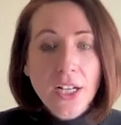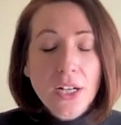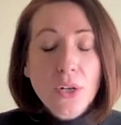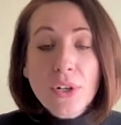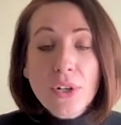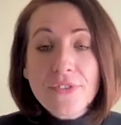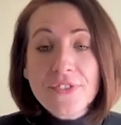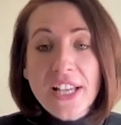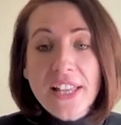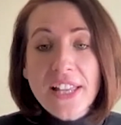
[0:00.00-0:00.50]

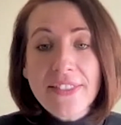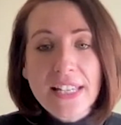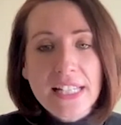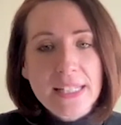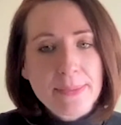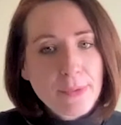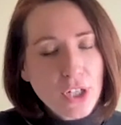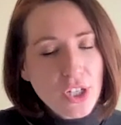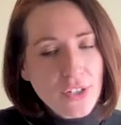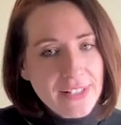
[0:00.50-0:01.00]
we've done this,
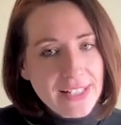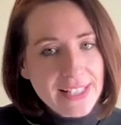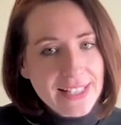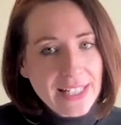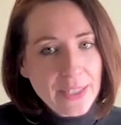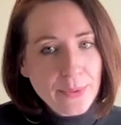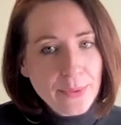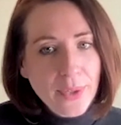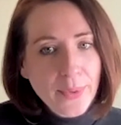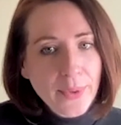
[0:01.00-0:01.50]
but
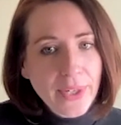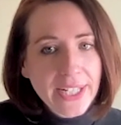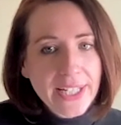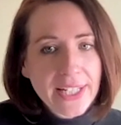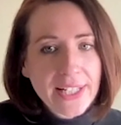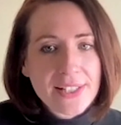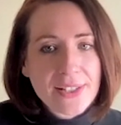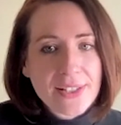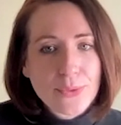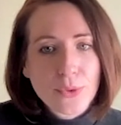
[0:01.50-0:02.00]
obviously we're
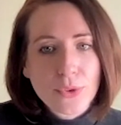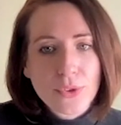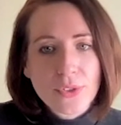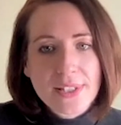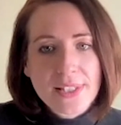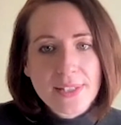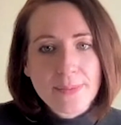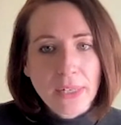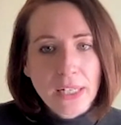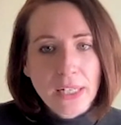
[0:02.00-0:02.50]
working
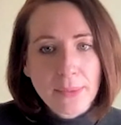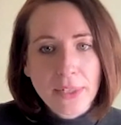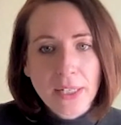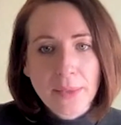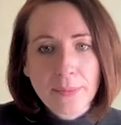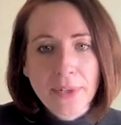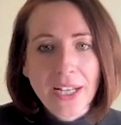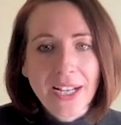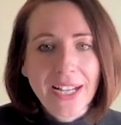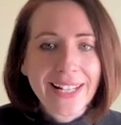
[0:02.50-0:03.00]
towards blah, blah,
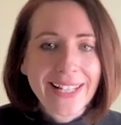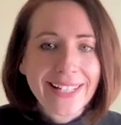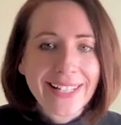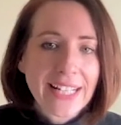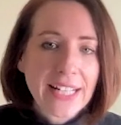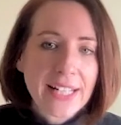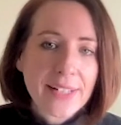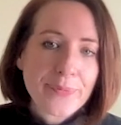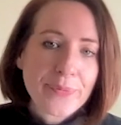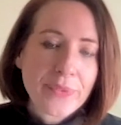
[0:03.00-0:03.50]
blah.
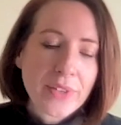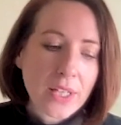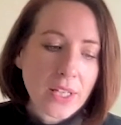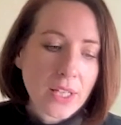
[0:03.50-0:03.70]
I